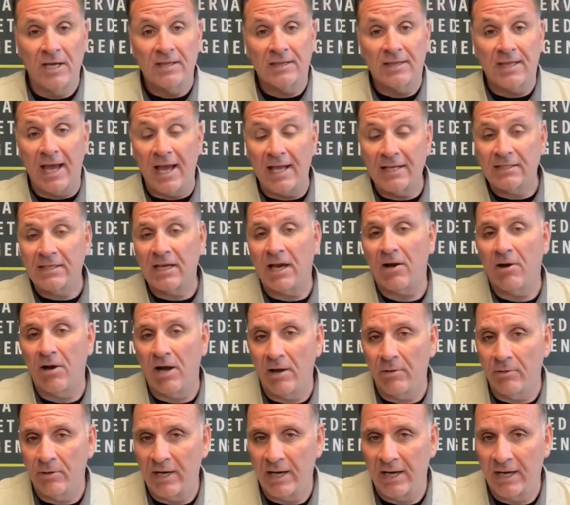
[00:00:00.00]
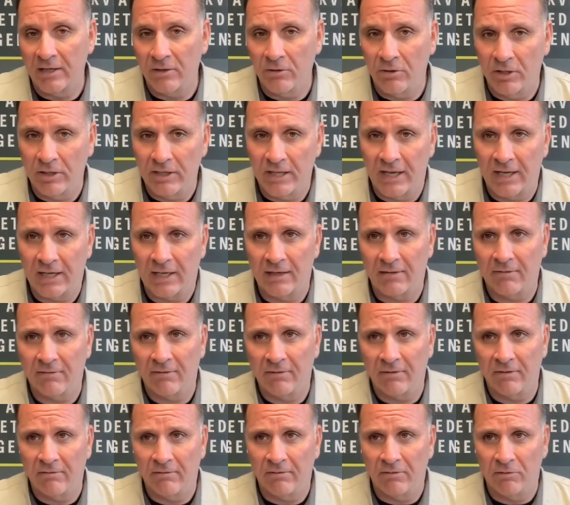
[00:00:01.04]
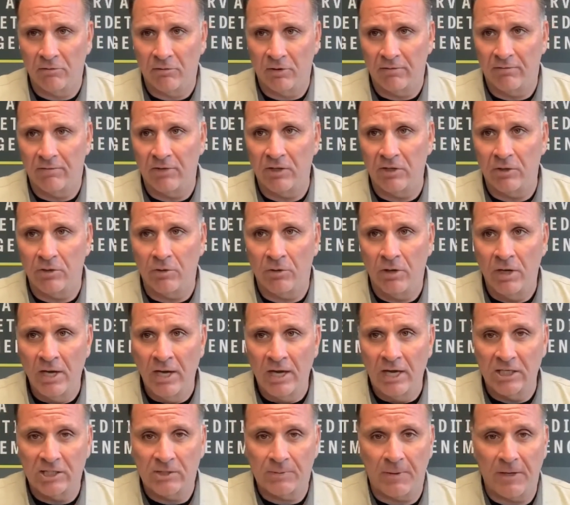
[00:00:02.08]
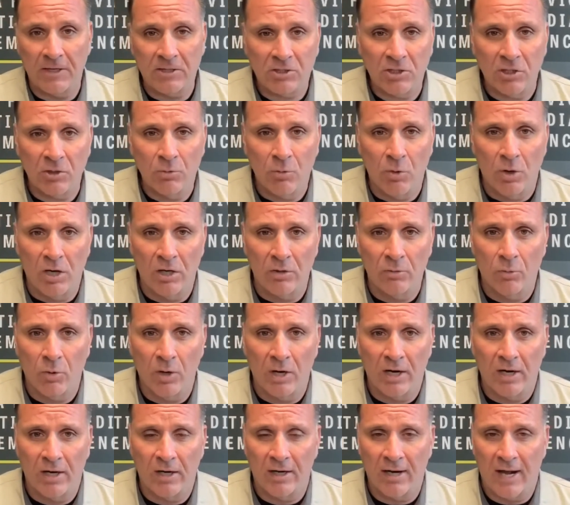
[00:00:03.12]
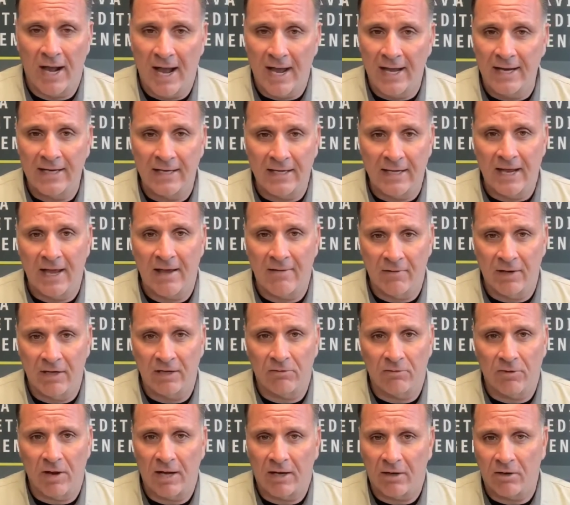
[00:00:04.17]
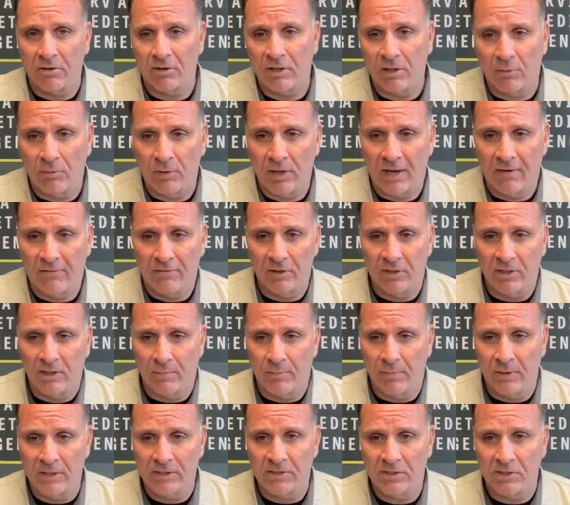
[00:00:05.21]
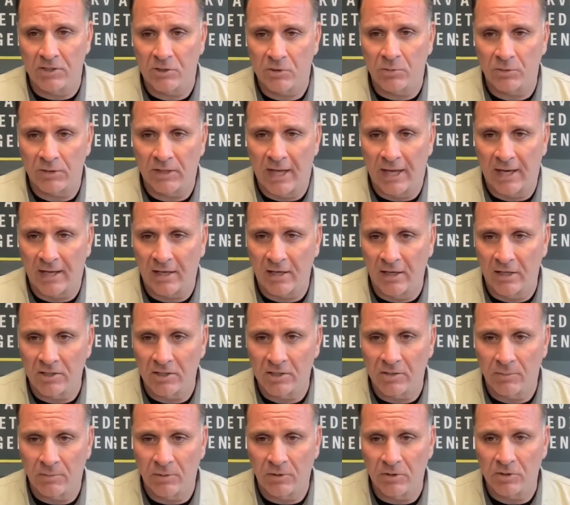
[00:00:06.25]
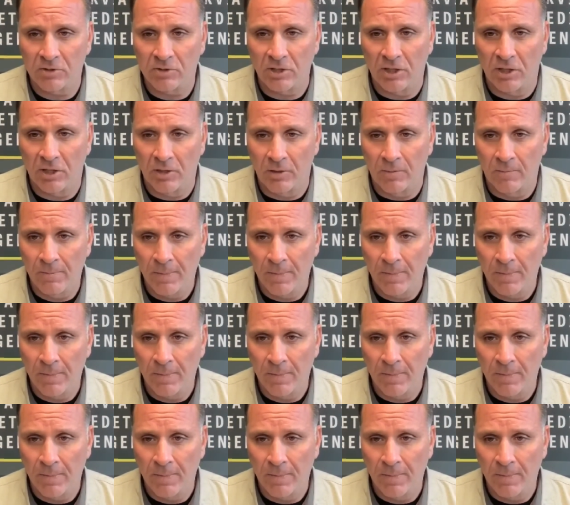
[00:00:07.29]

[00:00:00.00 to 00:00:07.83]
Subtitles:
That's how I would handle a negative review, especially one where I didn't have any record that we ever did business with that customer. So